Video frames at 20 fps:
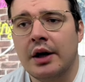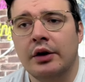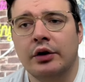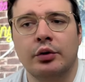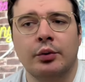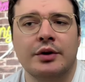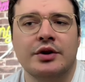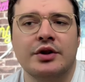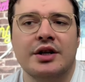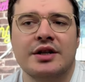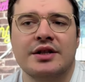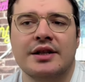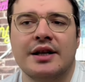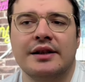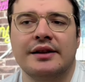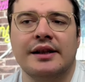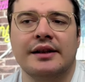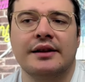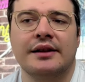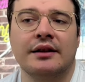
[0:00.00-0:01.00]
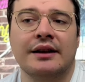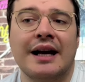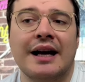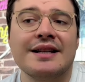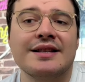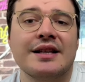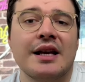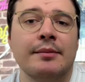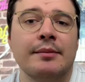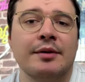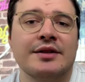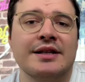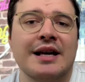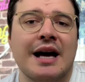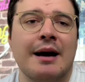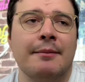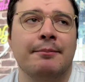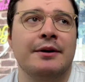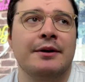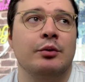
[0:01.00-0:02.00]
to which I said that the last time this
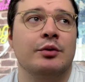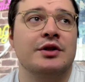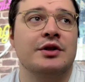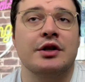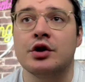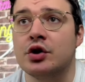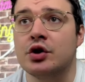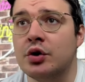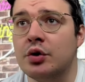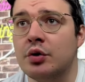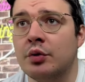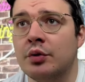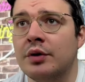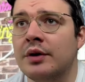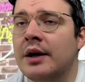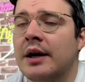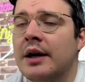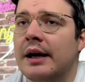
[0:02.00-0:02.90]
happened was in June,